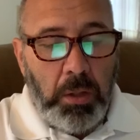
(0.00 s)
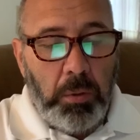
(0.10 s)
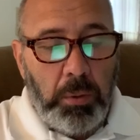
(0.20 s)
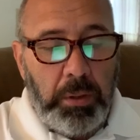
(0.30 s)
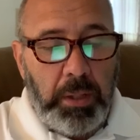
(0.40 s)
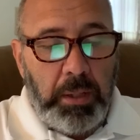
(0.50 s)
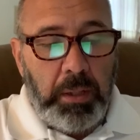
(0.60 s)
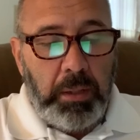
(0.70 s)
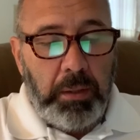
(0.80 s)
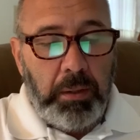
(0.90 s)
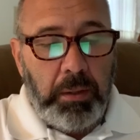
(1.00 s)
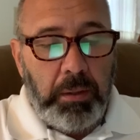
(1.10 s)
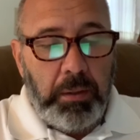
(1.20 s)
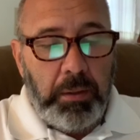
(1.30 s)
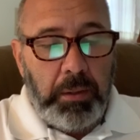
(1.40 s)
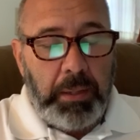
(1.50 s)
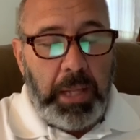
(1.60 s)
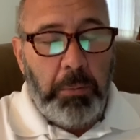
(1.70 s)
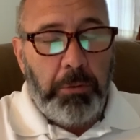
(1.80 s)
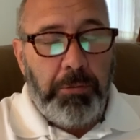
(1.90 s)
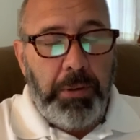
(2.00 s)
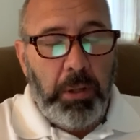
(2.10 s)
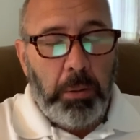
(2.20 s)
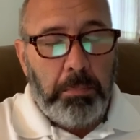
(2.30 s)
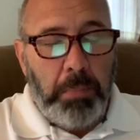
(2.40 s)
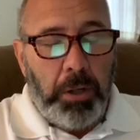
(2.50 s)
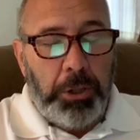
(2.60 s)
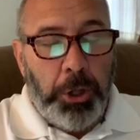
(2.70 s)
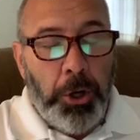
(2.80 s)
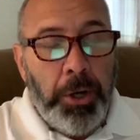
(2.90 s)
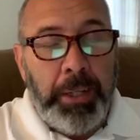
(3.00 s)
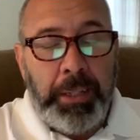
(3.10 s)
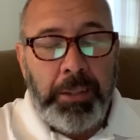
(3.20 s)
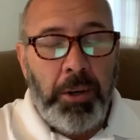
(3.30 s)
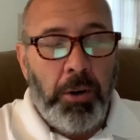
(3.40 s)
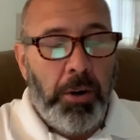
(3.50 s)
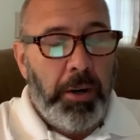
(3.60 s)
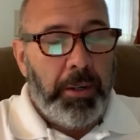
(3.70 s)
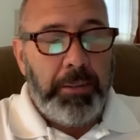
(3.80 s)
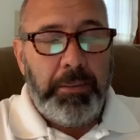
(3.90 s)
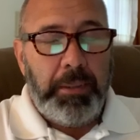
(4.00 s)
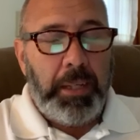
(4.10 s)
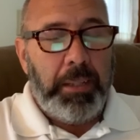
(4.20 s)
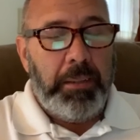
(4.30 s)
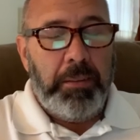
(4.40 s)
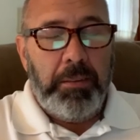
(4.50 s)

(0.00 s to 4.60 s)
Lord, that they would feel a yearning in their heart, God,